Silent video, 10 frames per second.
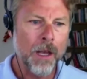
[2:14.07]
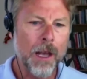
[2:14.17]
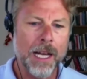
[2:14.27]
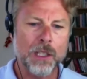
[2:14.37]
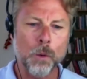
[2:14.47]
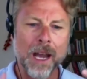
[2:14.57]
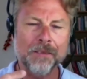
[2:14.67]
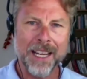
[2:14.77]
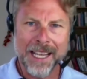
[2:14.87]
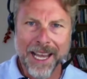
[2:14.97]
as a way of
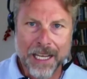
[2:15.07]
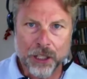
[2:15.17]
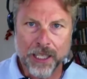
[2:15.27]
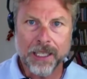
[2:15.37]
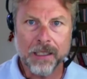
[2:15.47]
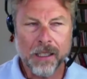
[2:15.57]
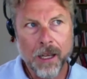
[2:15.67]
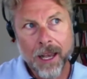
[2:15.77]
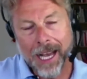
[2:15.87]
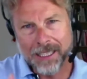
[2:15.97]
engaging,
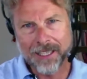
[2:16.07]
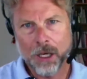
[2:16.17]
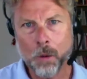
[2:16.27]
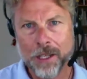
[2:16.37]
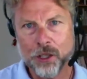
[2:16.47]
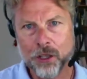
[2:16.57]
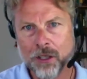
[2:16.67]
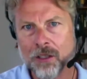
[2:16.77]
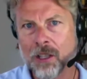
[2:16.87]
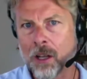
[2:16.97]
asking
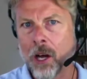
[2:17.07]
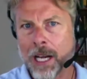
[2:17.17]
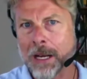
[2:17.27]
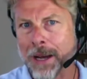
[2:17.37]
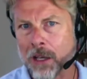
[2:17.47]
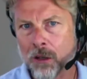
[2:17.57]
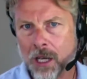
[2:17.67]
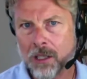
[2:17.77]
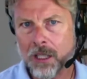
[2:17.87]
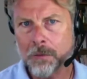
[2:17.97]
questions, learning about your
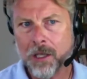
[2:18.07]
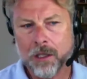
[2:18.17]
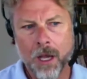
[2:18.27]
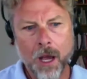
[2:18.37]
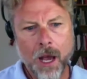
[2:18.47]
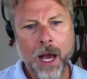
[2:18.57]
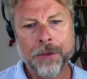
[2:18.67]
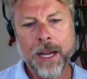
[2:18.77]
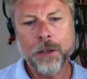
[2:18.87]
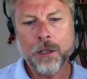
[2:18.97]
customers, and
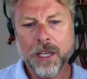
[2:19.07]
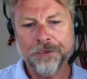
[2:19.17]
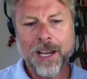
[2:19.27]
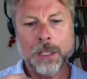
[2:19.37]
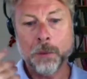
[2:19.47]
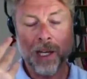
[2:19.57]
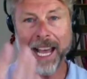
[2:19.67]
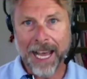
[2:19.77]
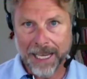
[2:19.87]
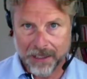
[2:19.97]
then using Facebook
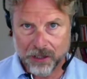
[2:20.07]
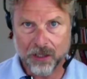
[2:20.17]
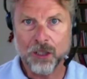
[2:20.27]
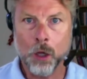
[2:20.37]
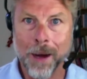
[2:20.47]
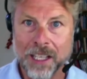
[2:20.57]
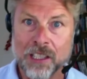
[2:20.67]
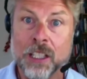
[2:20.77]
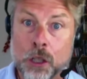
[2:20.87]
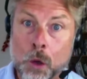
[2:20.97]
ads to
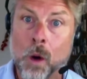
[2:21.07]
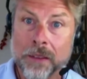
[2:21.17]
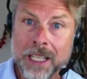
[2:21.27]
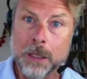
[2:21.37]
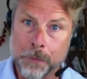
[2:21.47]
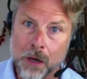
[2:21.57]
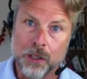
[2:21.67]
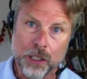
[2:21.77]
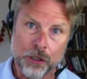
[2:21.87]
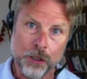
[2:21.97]
actually do what they're
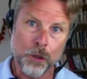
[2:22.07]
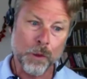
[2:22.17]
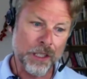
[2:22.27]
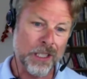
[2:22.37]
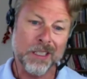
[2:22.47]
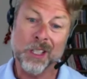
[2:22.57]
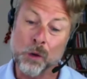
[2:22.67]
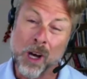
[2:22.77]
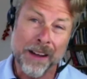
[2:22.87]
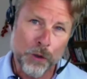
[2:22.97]
supposed to do, which is to
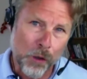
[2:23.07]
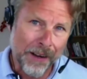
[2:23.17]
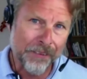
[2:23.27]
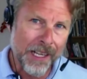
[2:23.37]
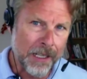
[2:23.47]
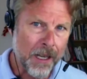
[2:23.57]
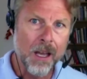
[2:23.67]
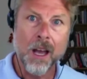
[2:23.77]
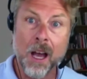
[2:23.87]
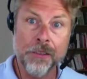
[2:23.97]
drive traffic
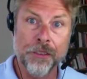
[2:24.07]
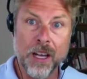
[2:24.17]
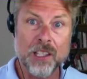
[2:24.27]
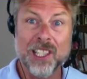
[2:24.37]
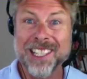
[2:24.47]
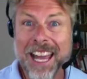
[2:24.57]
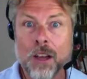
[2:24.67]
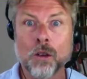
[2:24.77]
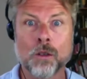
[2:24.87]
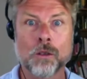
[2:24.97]
and thus
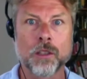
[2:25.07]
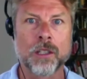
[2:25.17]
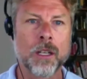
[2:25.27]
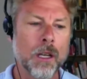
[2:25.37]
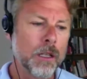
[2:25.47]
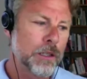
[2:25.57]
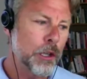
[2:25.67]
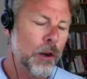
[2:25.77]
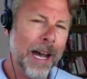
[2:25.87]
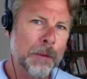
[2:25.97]
sales to
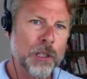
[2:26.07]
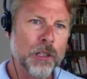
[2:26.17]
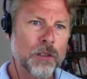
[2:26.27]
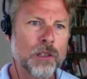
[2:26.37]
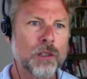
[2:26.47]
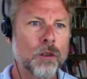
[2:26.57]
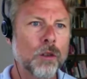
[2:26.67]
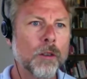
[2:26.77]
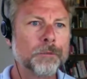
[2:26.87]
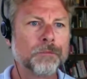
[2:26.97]
your Amazon store.